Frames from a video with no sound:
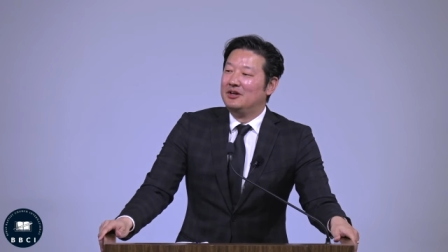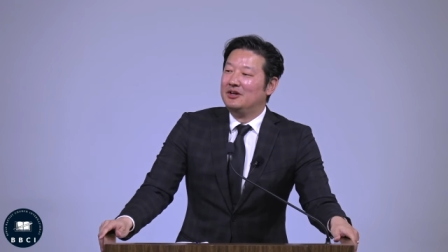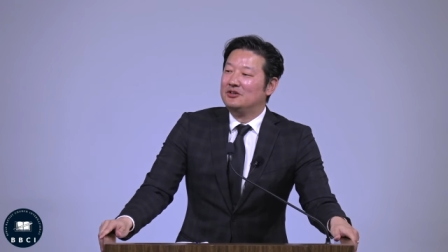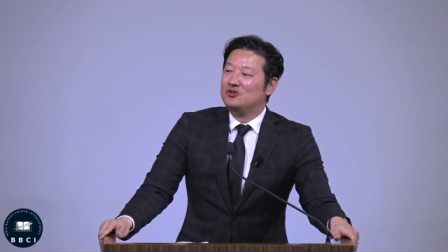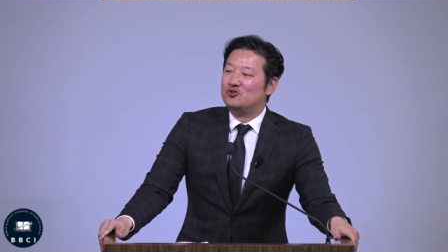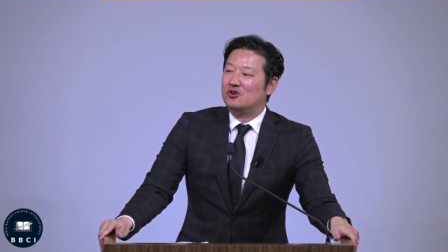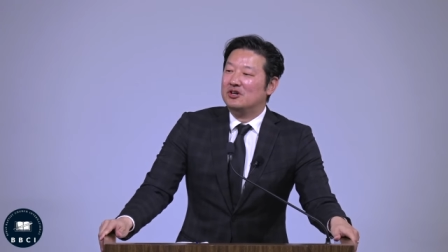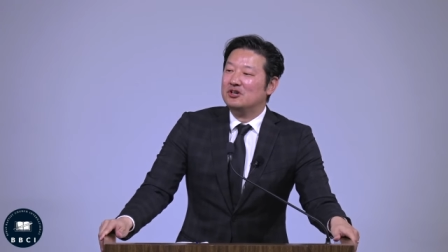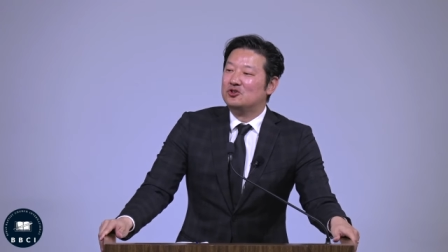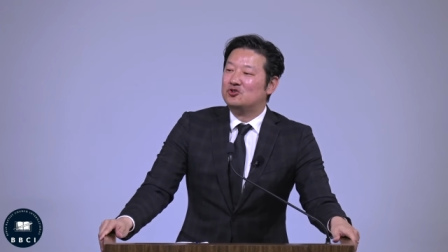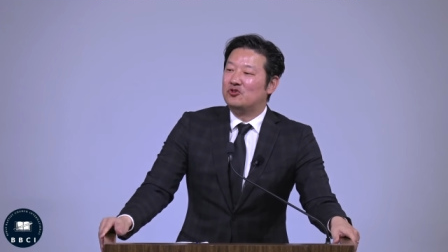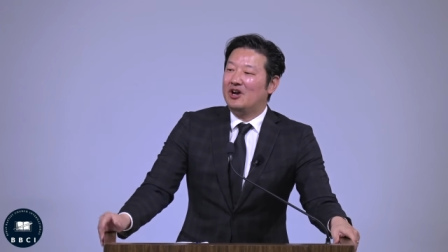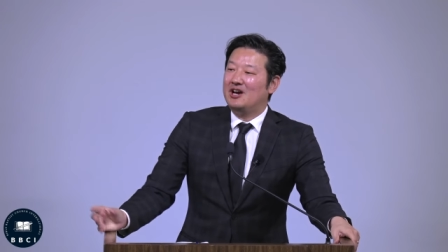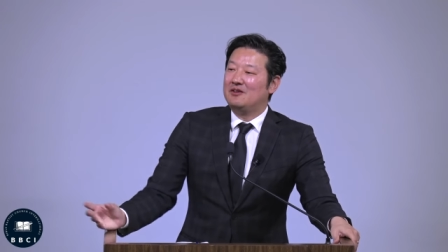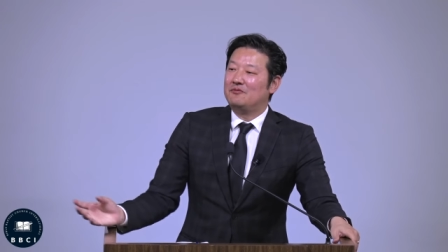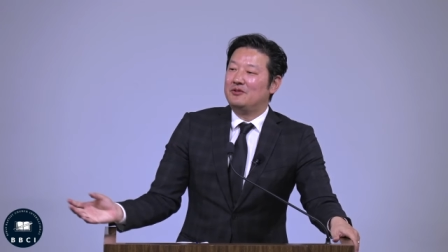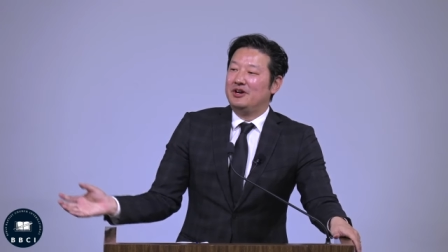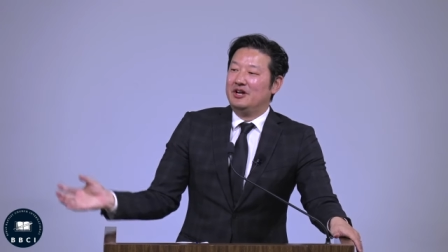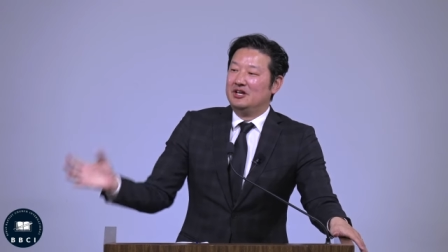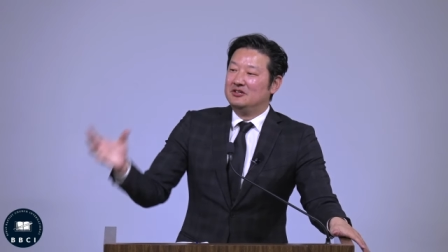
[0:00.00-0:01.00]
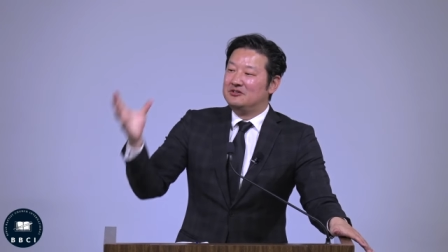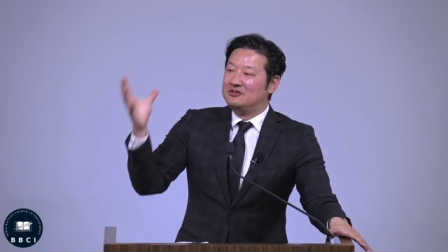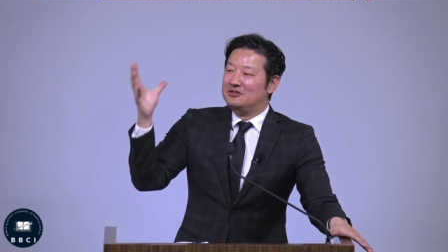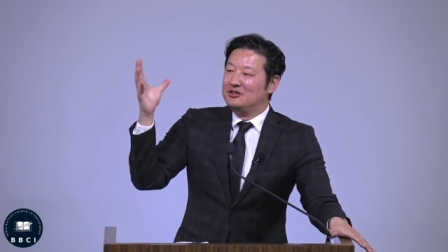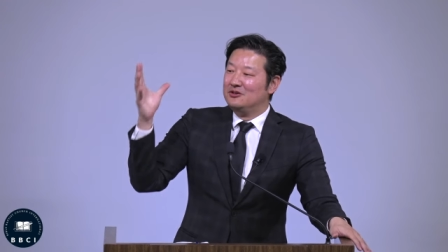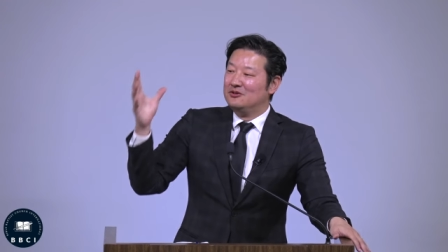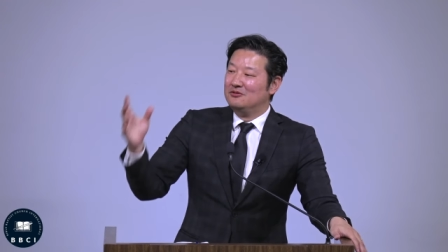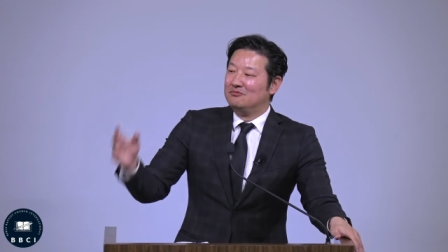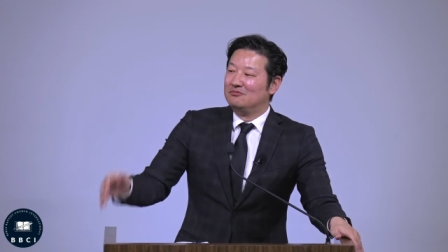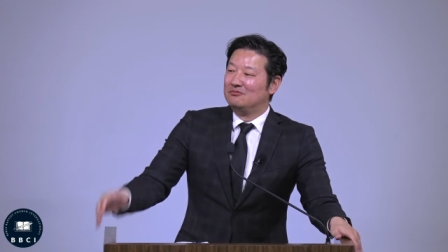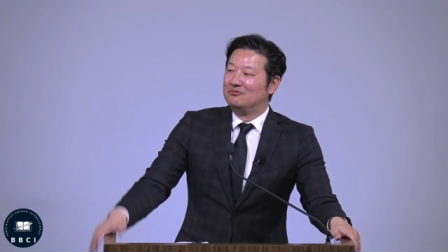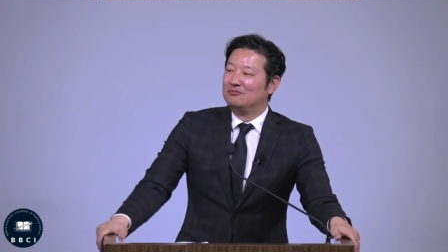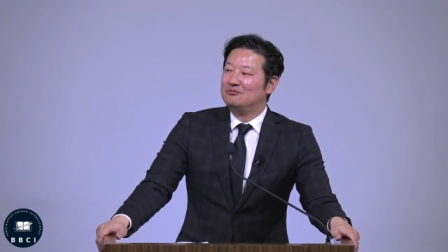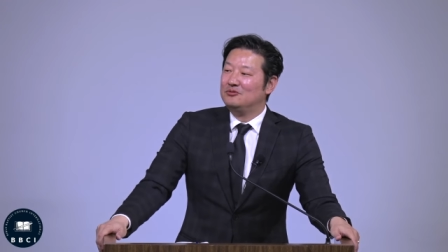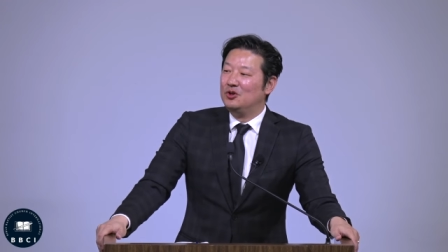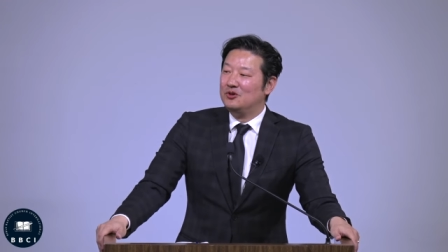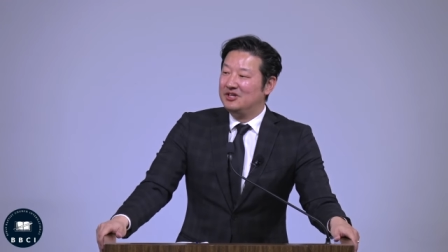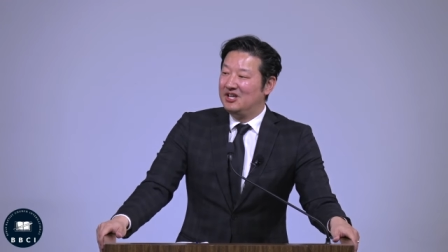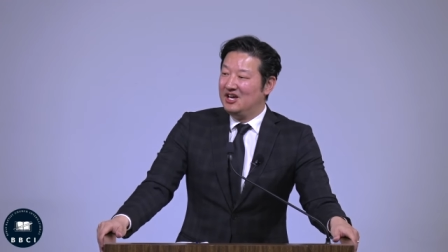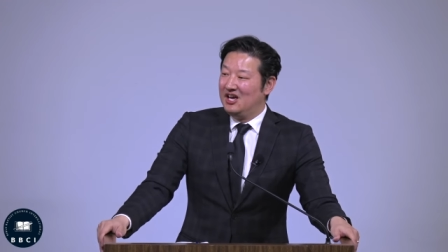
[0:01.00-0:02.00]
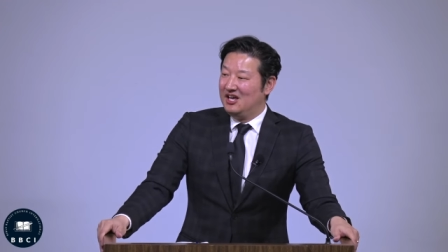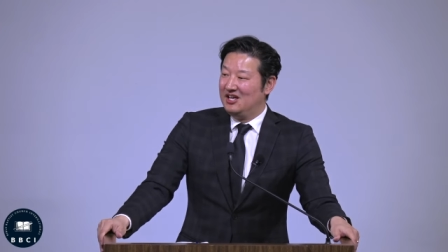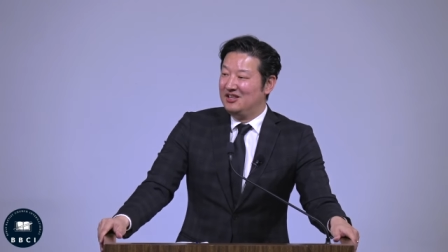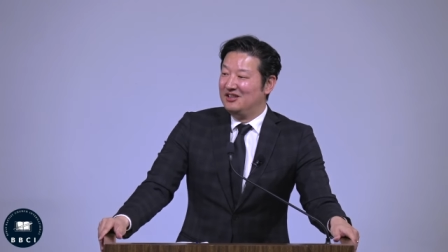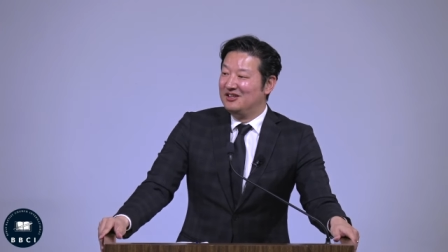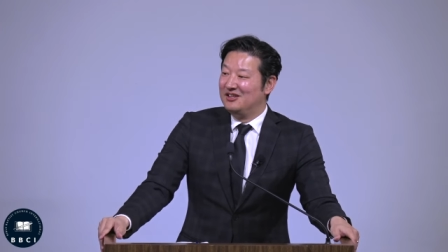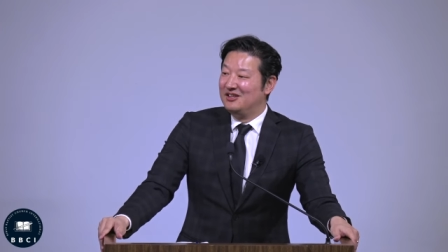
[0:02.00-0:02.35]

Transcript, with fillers: drunk driver hits you, you're dead.